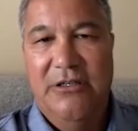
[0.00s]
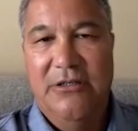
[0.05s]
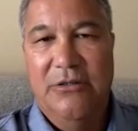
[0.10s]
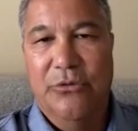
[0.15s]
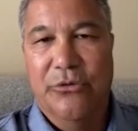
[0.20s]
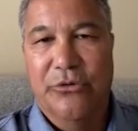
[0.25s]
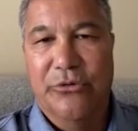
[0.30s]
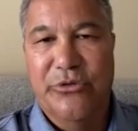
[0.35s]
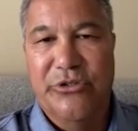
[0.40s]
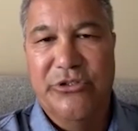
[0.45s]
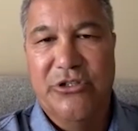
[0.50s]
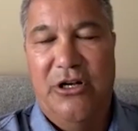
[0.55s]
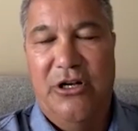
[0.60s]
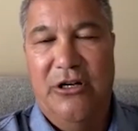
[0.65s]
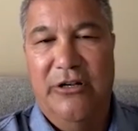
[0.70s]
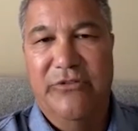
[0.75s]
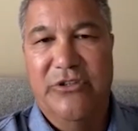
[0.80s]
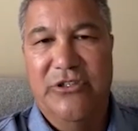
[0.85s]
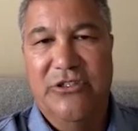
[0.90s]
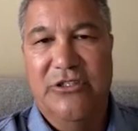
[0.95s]
were a result
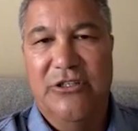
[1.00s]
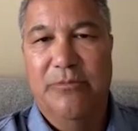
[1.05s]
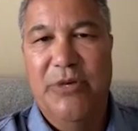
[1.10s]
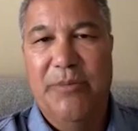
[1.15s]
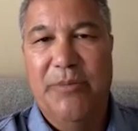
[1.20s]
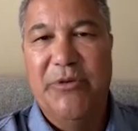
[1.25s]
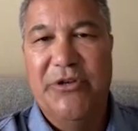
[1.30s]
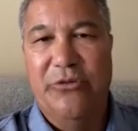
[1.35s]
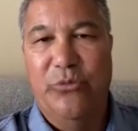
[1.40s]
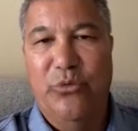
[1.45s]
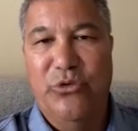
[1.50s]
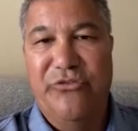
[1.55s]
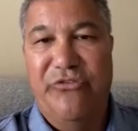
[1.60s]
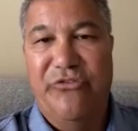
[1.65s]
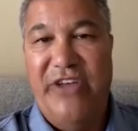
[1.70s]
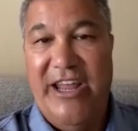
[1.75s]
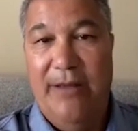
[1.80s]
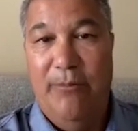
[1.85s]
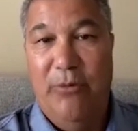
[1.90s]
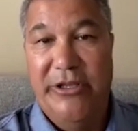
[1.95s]
of his commitment to his
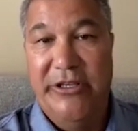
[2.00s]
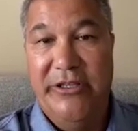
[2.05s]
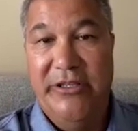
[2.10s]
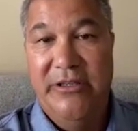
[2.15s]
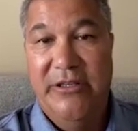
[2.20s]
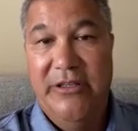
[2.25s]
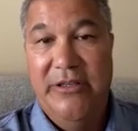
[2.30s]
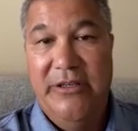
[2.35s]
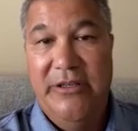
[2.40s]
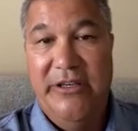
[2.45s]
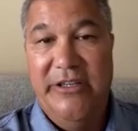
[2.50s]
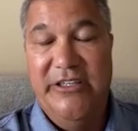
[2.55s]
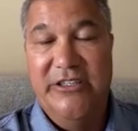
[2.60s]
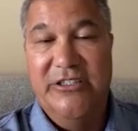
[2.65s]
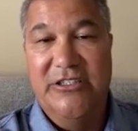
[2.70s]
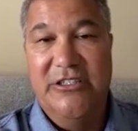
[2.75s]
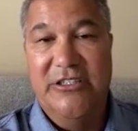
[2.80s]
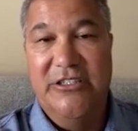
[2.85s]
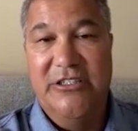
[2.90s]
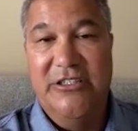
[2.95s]
family and his
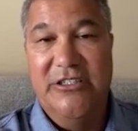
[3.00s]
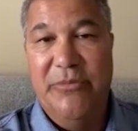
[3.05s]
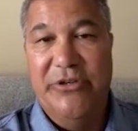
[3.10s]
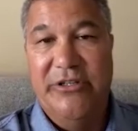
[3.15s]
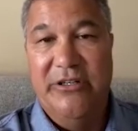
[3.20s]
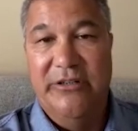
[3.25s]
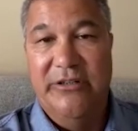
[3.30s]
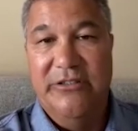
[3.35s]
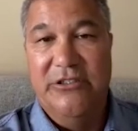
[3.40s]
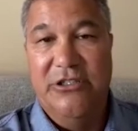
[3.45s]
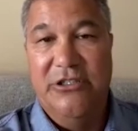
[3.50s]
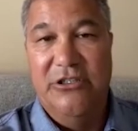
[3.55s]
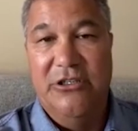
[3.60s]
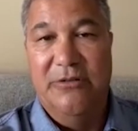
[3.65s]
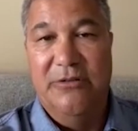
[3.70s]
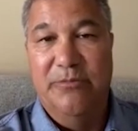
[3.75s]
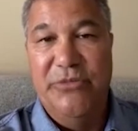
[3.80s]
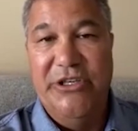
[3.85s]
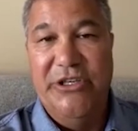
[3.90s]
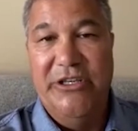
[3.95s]
commitment to,
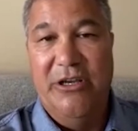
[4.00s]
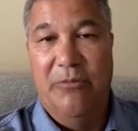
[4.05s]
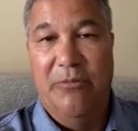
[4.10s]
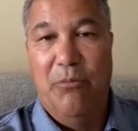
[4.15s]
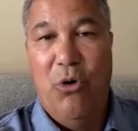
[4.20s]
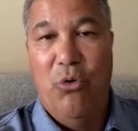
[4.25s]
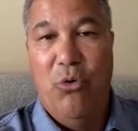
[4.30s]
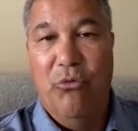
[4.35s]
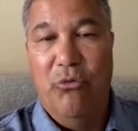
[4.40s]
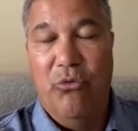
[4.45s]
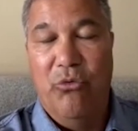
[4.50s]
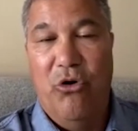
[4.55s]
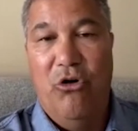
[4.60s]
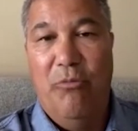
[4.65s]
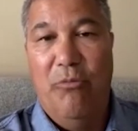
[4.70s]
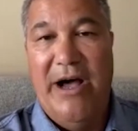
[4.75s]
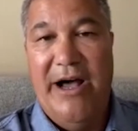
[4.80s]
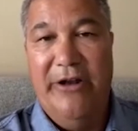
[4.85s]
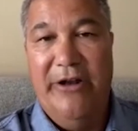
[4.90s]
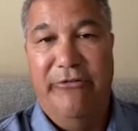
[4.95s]
to being a role
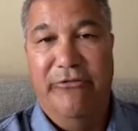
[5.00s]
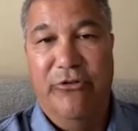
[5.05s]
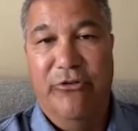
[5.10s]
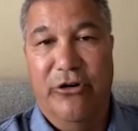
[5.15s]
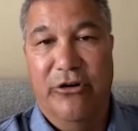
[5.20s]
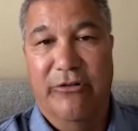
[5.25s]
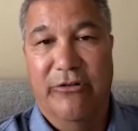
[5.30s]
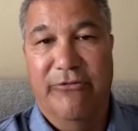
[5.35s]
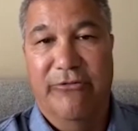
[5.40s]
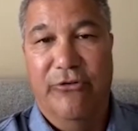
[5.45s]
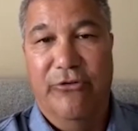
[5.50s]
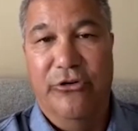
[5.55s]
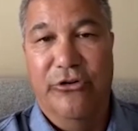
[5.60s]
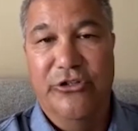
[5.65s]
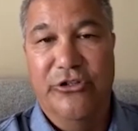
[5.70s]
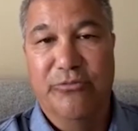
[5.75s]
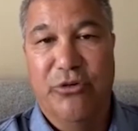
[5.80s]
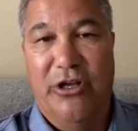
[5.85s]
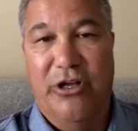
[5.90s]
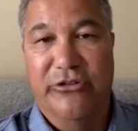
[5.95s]
model for, for
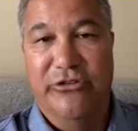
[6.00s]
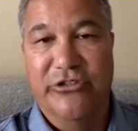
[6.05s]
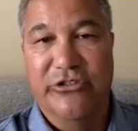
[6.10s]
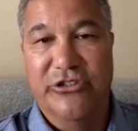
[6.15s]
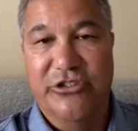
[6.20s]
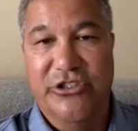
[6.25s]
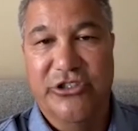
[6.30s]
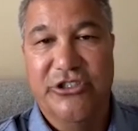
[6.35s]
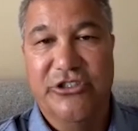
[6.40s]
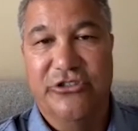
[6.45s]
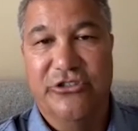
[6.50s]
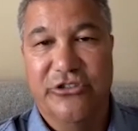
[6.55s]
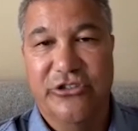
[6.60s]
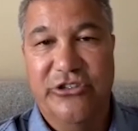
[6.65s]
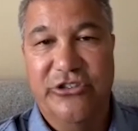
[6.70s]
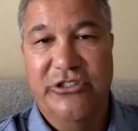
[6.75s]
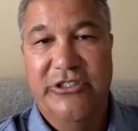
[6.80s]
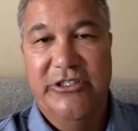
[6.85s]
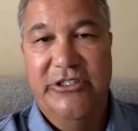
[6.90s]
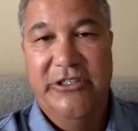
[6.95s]
his brothers and sisters.
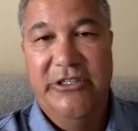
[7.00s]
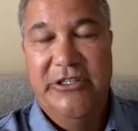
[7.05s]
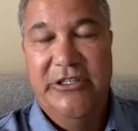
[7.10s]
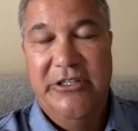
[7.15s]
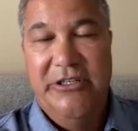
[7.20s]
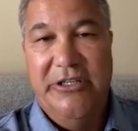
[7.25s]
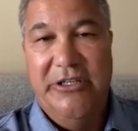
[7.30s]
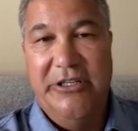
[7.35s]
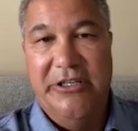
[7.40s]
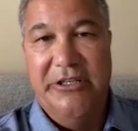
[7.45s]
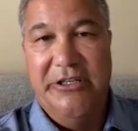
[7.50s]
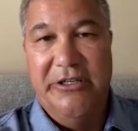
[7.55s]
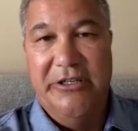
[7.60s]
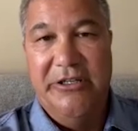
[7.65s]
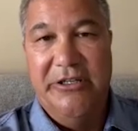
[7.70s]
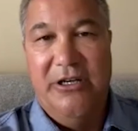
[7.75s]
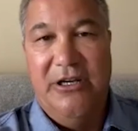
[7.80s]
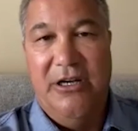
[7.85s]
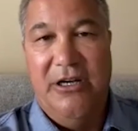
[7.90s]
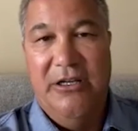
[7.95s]
And
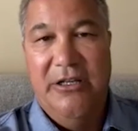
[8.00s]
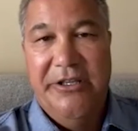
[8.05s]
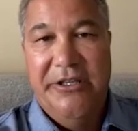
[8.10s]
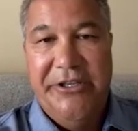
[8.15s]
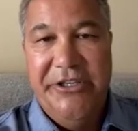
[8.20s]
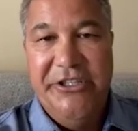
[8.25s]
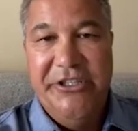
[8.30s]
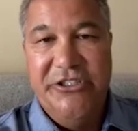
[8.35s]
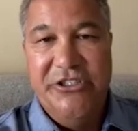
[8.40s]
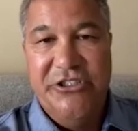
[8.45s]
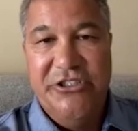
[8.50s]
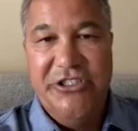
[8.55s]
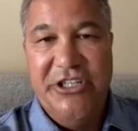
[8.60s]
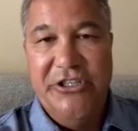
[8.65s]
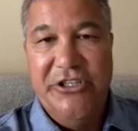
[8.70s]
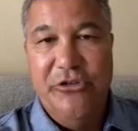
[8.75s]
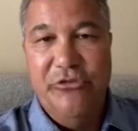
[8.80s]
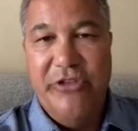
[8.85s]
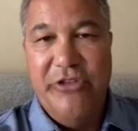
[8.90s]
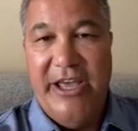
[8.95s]
uh, he's
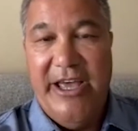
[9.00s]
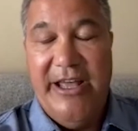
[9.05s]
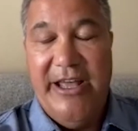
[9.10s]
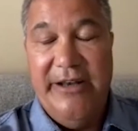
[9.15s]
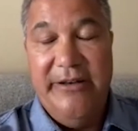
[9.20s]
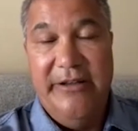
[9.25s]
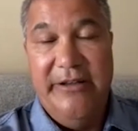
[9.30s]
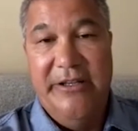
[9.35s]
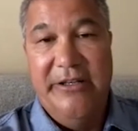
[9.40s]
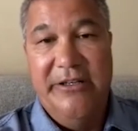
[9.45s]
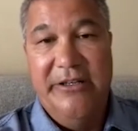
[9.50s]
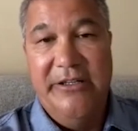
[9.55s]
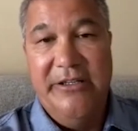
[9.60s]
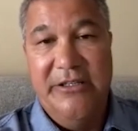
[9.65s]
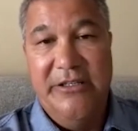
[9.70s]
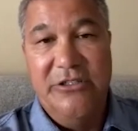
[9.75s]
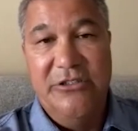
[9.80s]
continued that and